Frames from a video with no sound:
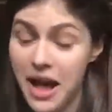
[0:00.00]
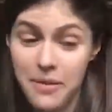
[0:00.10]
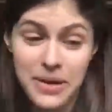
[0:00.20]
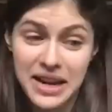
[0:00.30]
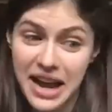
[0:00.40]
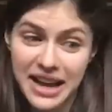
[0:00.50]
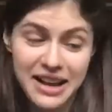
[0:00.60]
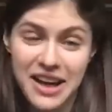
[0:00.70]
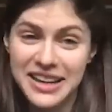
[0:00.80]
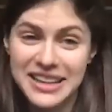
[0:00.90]
I mean, I
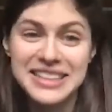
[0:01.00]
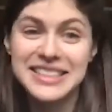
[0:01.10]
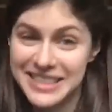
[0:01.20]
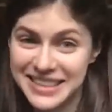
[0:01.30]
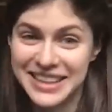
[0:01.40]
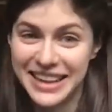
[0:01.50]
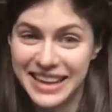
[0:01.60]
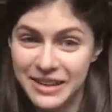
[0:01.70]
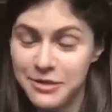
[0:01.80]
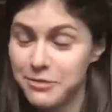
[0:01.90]
got it
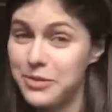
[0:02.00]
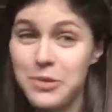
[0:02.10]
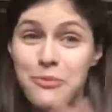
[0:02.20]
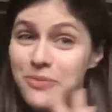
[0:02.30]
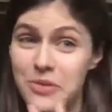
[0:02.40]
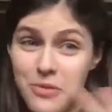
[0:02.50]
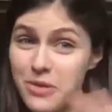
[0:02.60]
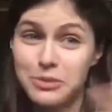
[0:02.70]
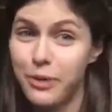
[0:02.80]
instantly. It was